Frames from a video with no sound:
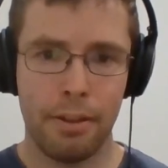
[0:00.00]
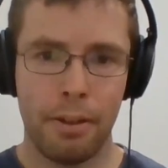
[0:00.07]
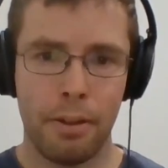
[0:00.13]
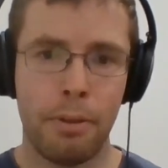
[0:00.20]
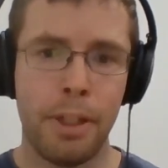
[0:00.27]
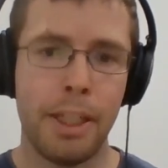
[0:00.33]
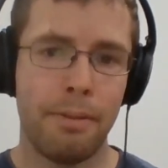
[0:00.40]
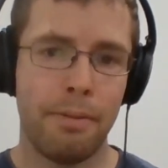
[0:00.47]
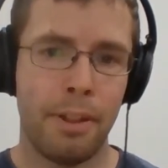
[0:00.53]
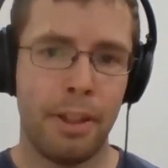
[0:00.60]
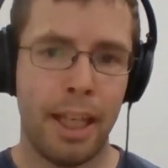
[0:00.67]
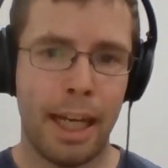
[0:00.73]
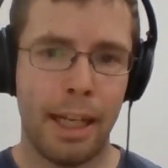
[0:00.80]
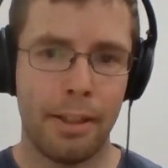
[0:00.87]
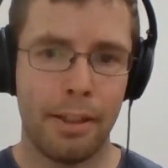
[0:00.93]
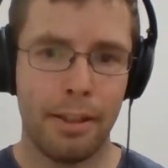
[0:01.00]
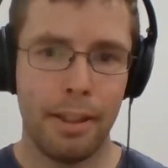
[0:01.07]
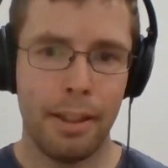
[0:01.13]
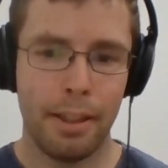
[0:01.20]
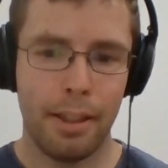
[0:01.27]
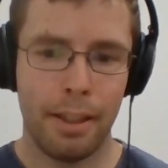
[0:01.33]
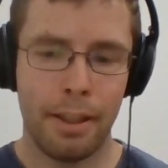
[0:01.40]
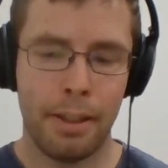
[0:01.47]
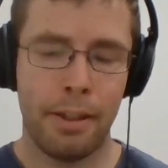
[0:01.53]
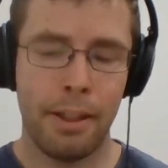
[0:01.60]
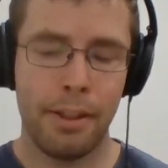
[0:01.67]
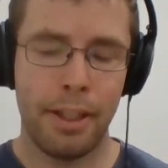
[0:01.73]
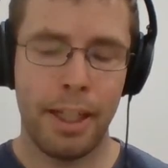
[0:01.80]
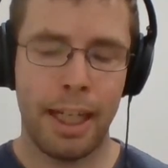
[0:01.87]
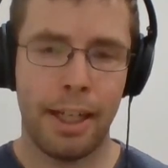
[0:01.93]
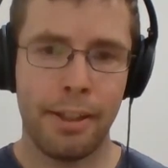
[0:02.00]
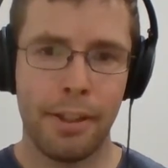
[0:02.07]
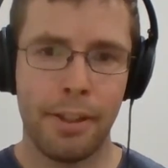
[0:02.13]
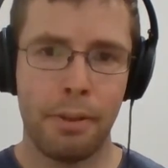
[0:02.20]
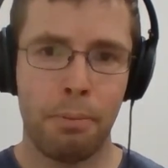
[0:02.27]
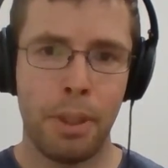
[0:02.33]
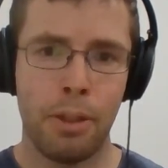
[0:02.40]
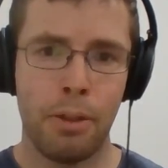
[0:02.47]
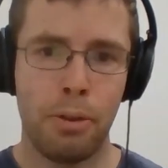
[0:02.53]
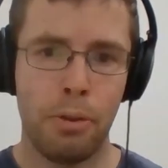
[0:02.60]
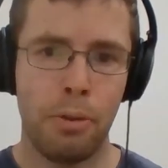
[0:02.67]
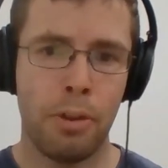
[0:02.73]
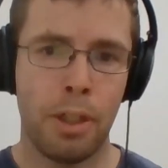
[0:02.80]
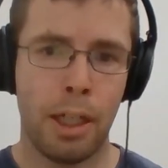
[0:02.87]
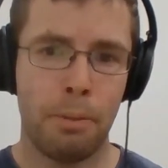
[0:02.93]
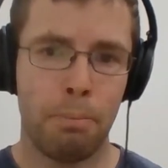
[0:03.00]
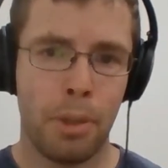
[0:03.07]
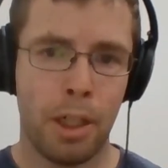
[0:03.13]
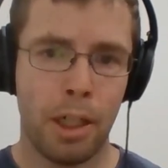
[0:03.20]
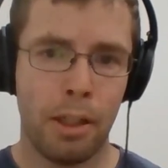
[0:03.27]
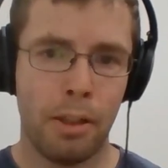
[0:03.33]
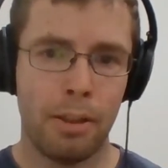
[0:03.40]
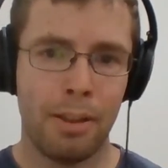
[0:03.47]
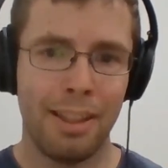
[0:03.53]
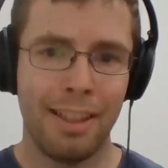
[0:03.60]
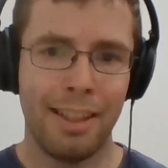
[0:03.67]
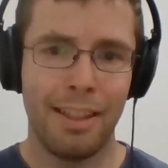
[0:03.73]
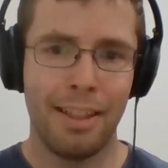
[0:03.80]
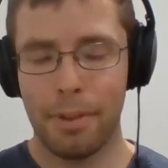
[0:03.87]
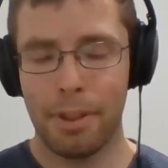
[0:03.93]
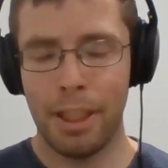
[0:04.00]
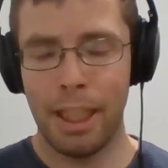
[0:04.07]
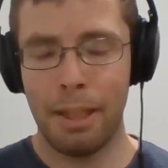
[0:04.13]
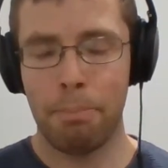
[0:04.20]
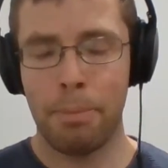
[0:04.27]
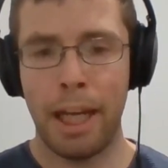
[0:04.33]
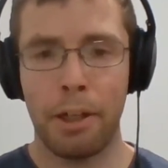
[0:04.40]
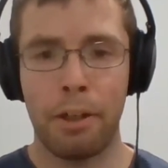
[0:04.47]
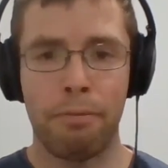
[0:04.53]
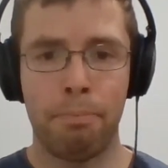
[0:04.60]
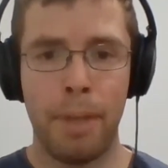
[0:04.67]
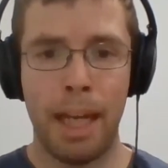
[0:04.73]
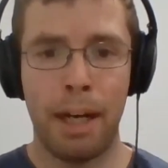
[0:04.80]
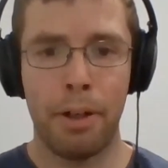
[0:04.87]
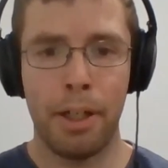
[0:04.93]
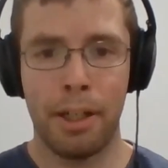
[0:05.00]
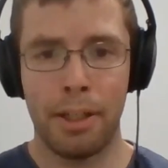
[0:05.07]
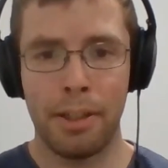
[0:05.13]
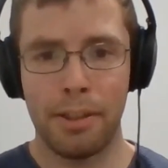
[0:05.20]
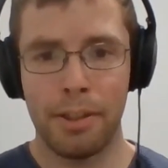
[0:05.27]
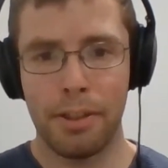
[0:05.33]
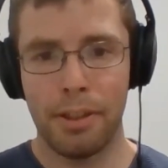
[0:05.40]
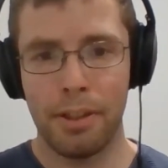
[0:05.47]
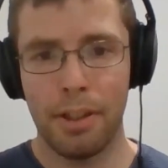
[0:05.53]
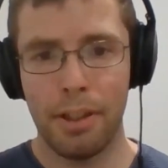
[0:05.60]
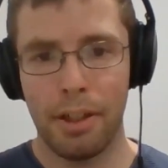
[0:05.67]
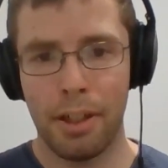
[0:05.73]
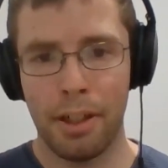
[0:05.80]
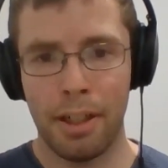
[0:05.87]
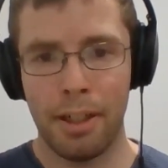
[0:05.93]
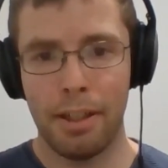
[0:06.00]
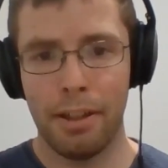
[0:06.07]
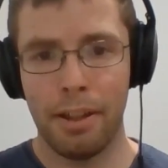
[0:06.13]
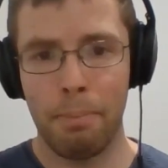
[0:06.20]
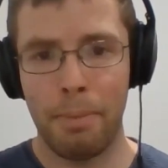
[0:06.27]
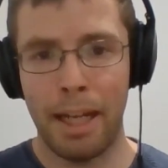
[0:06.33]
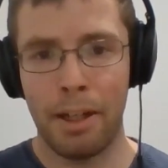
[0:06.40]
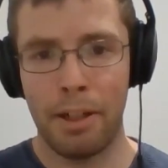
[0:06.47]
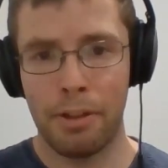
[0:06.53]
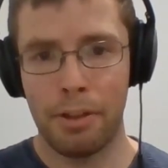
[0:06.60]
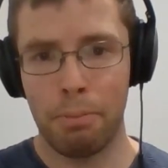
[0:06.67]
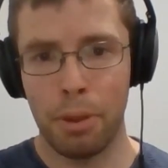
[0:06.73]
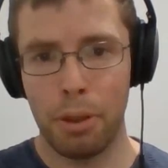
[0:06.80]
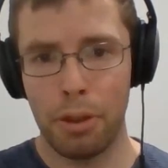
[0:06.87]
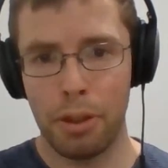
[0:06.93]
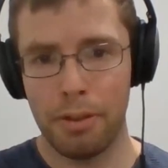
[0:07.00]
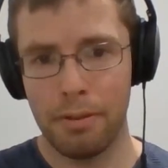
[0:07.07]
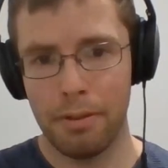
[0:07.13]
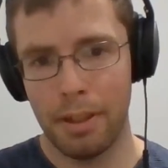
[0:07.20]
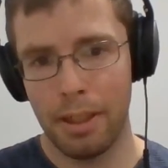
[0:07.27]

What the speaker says: The reason for that is that in this analysis, we do not model the impact of baryons on the matter distribution.